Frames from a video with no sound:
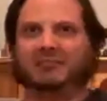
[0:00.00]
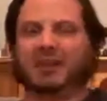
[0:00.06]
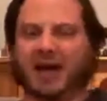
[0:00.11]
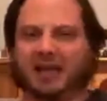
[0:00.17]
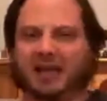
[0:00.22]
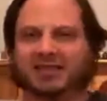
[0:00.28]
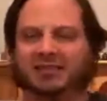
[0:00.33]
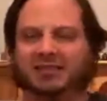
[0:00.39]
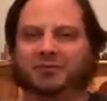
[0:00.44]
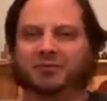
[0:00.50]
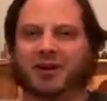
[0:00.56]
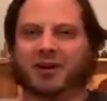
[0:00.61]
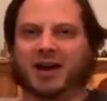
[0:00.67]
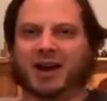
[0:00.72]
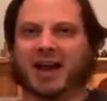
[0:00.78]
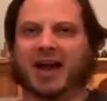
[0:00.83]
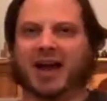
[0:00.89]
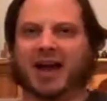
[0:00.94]
in a massive
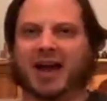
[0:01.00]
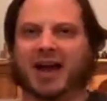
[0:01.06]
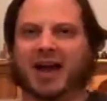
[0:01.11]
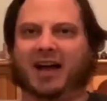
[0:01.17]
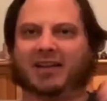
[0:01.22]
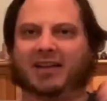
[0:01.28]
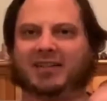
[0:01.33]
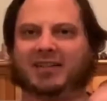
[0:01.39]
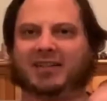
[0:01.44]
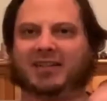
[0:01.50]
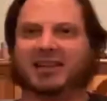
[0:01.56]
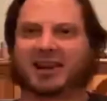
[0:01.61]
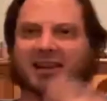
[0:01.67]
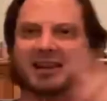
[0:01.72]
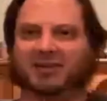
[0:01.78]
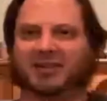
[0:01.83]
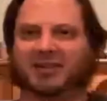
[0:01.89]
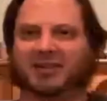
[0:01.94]
warehouse, and it just
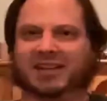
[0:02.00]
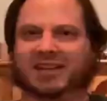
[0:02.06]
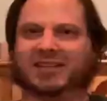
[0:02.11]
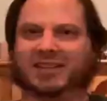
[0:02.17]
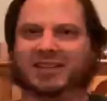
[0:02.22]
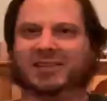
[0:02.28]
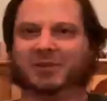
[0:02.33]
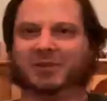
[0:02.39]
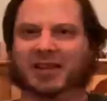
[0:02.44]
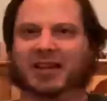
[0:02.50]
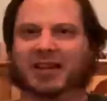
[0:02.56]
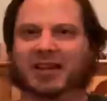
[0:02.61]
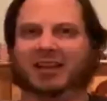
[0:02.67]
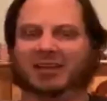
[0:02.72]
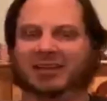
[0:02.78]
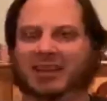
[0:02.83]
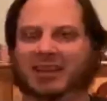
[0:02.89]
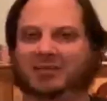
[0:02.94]
gets to this
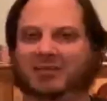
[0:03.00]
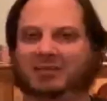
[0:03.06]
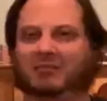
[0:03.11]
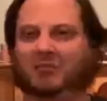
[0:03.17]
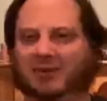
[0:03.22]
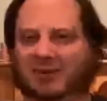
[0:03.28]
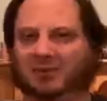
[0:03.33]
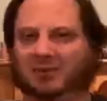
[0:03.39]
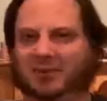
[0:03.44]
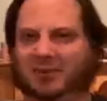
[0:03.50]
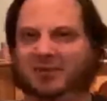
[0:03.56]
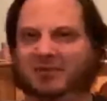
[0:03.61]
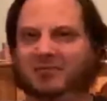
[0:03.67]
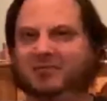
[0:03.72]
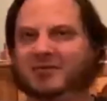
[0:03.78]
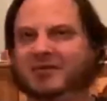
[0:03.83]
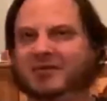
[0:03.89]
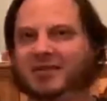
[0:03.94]
ridiculous level of what's
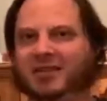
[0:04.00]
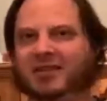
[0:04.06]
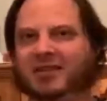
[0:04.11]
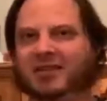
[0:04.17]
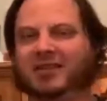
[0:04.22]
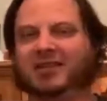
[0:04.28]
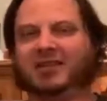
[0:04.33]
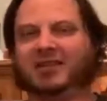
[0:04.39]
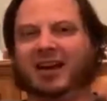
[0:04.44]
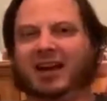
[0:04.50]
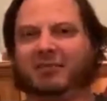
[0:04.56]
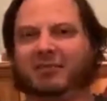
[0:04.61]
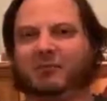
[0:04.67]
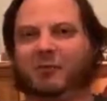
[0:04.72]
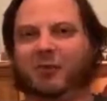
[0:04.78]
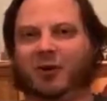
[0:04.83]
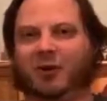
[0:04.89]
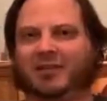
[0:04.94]
real and
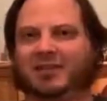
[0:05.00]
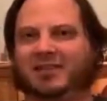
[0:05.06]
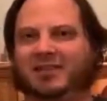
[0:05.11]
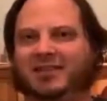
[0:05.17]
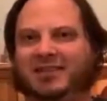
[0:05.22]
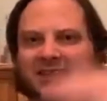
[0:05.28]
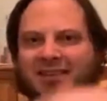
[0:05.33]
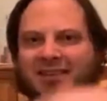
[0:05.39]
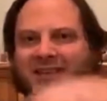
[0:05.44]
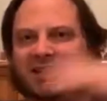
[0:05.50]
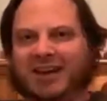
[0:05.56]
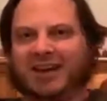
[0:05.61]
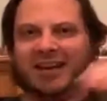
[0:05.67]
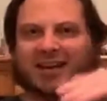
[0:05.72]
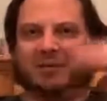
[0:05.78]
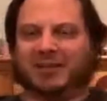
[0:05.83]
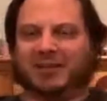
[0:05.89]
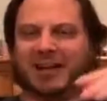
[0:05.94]
what's an
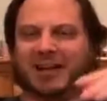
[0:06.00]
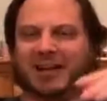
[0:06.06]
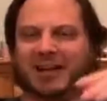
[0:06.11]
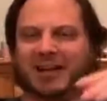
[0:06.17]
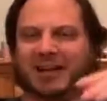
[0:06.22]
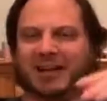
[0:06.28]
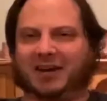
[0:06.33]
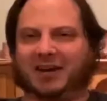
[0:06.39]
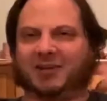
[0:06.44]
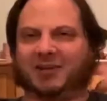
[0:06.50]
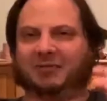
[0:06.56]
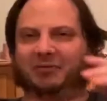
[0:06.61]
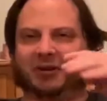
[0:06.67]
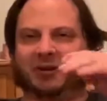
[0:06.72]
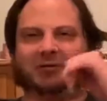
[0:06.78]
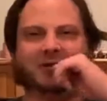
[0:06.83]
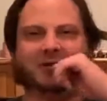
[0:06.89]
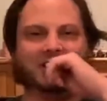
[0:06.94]
imitation of real?